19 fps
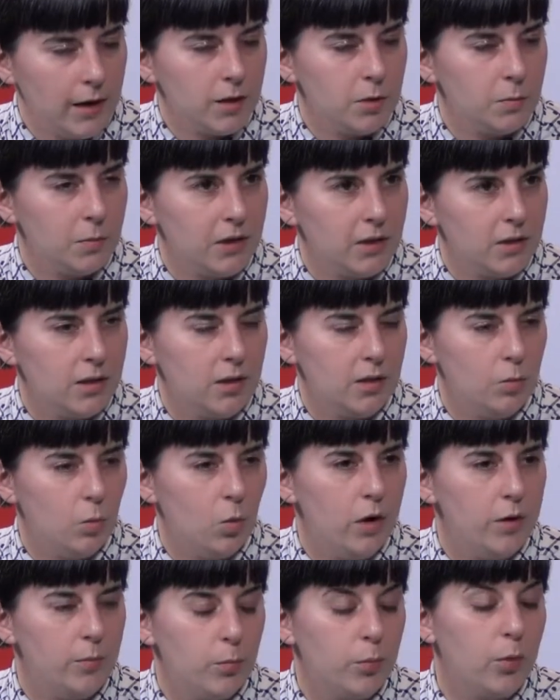aspect and
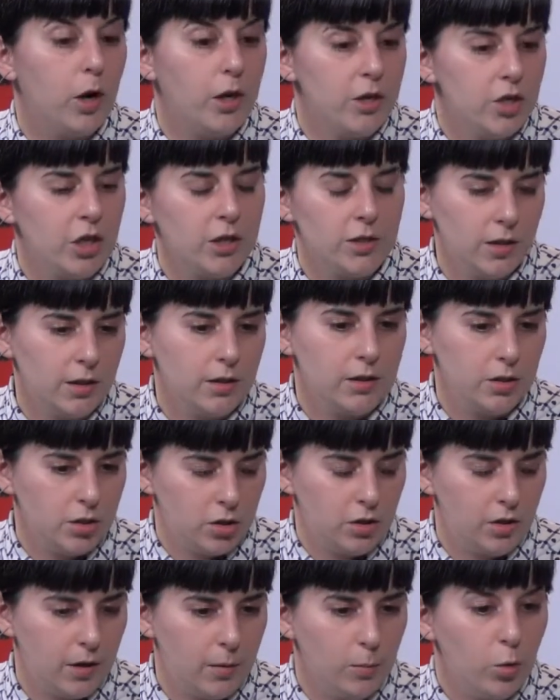one project, at least,
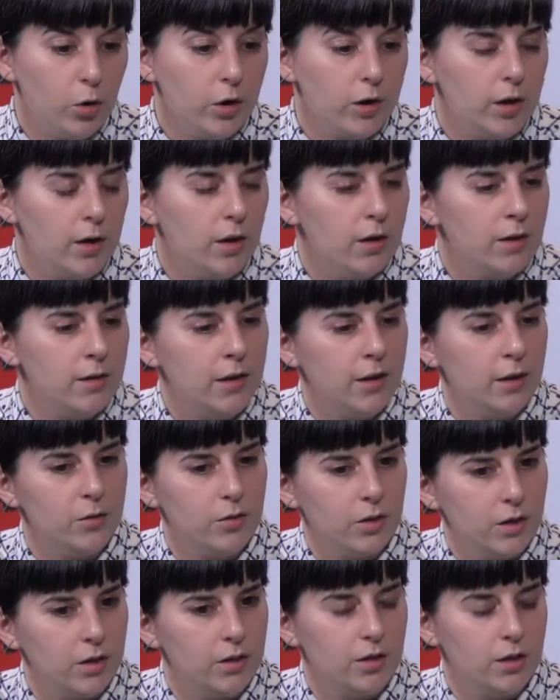that I'm working on now
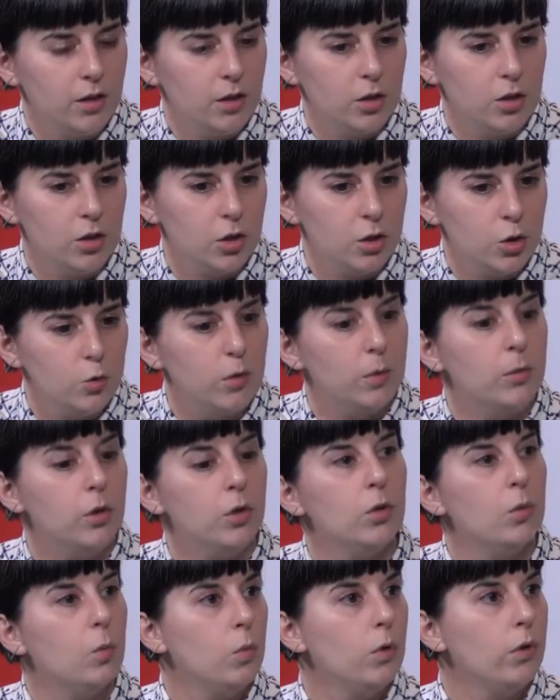that I think can
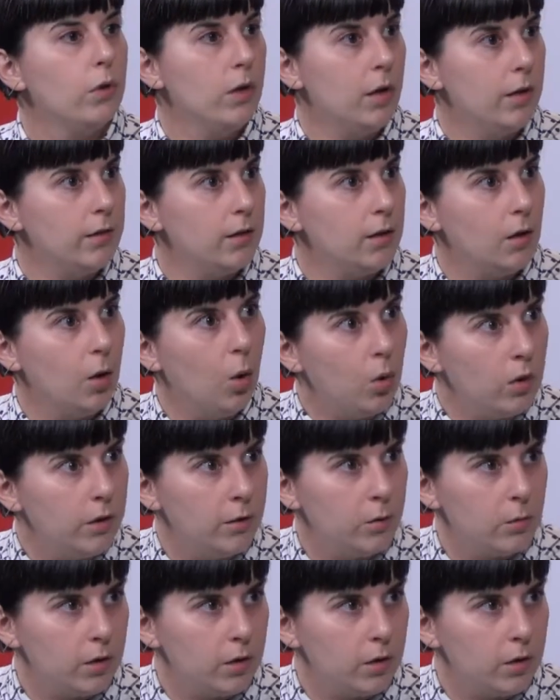contribute. We're not the only